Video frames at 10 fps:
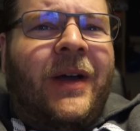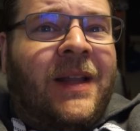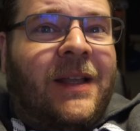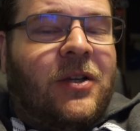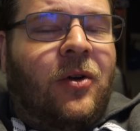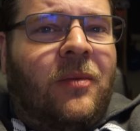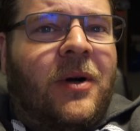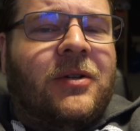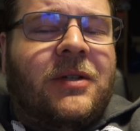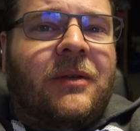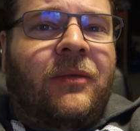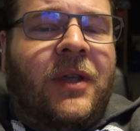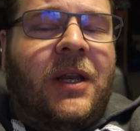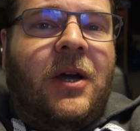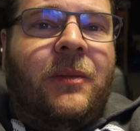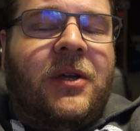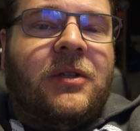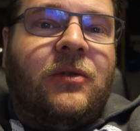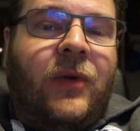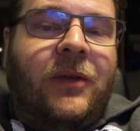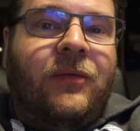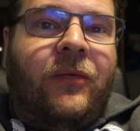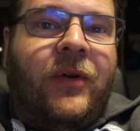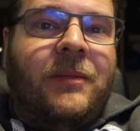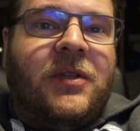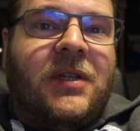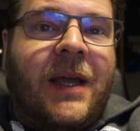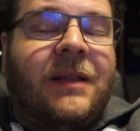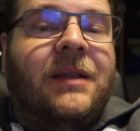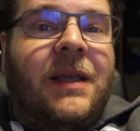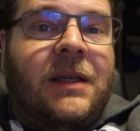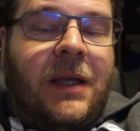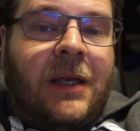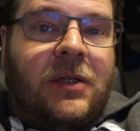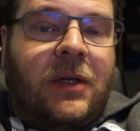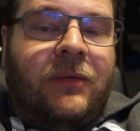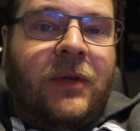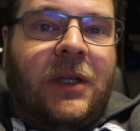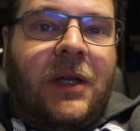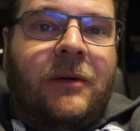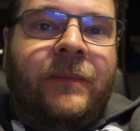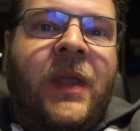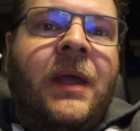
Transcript: And that's almost video, because 24 frames a second is actually video.